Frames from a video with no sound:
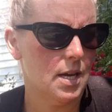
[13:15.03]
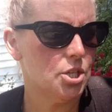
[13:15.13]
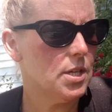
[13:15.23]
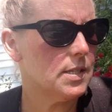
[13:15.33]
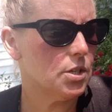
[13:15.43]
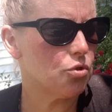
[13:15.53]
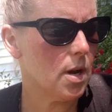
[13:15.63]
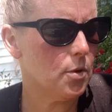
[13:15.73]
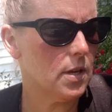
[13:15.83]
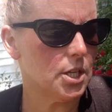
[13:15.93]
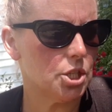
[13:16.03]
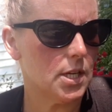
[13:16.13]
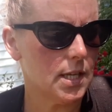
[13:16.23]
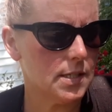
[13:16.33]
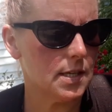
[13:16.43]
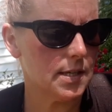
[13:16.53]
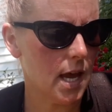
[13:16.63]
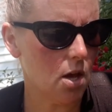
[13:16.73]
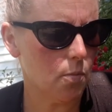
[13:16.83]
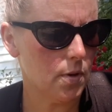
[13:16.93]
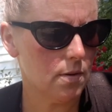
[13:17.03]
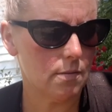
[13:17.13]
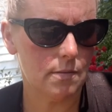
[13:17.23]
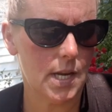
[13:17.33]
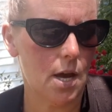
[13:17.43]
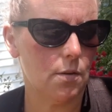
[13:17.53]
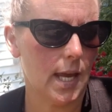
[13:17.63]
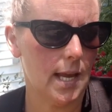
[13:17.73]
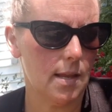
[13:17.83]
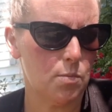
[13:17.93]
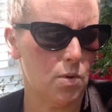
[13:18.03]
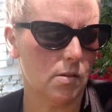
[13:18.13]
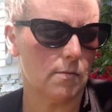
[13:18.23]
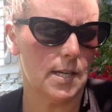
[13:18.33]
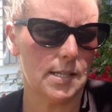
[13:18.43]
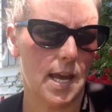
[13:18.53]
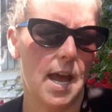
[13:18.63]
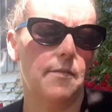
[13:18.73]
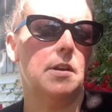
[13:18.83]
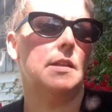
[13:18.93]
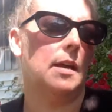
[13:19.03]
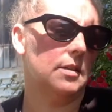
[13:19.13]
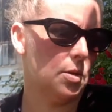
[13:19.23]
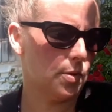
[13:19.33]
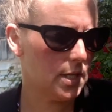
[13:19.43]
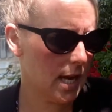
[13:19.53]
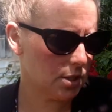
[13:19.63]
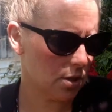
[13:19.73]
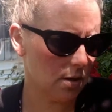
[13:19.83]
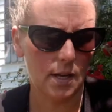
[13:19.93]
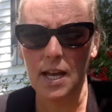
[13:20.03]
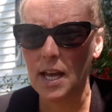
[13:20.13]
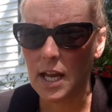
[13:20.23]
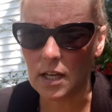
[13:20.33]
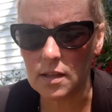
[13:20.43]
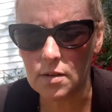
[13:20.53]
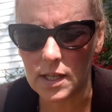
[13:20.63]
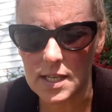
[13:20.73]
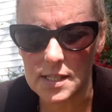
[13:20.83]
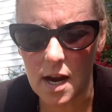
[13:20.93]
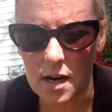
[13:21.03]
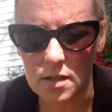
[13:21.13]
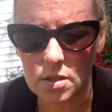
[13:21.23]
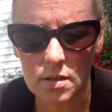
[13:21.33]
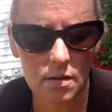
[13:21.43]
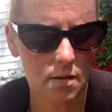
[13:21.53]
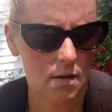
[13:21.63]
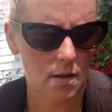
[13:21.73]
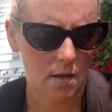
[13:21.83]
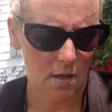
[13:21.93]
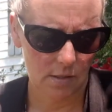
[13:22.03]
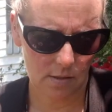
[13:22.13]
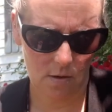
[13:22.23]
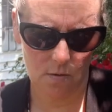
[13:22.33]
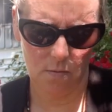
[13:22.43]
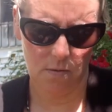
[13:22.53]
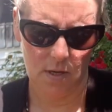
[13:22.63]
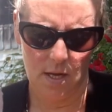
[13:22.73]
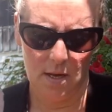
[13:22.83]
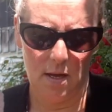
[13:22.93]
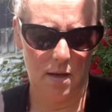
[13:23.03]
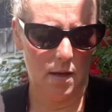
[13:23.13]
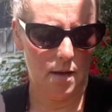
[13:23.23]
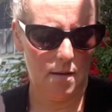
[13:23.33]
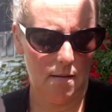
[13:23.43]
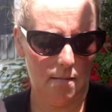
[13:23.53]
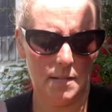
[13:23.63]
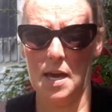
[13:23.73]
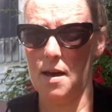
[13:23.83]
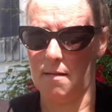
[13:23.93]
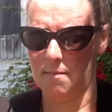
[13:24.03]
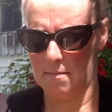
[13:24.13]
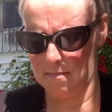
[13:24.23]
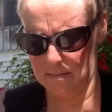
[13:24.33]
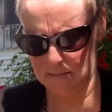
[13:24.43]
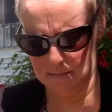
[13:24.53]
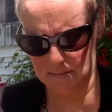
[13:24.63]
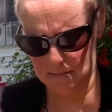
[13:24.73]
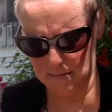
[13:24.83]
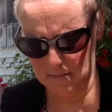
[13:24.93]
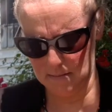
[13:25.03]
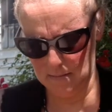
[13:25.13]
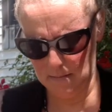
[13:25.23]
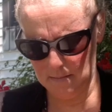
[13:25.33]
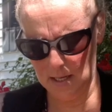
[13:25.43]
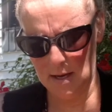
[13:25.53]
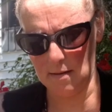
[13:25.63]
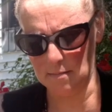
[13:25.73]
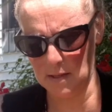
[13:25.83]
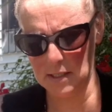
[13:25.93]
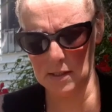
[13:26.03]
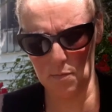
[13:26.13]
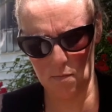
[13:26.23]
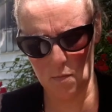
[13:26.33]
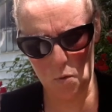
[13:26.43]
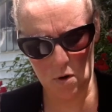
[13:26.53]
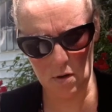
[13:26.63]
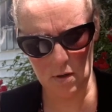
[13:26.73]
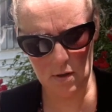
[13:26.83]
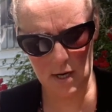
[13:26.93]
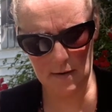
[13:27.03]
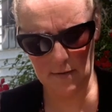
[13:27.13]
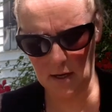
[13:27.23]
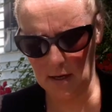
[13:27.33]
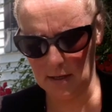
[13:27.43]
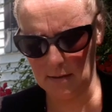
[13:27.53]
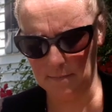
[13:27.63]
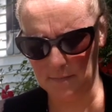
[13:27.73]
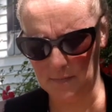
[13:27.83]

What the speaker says: She's in trouble and she needs his help. Now Caleb will risk everything to protect her, including his heart. So, yeah. Yeah, this is more of a...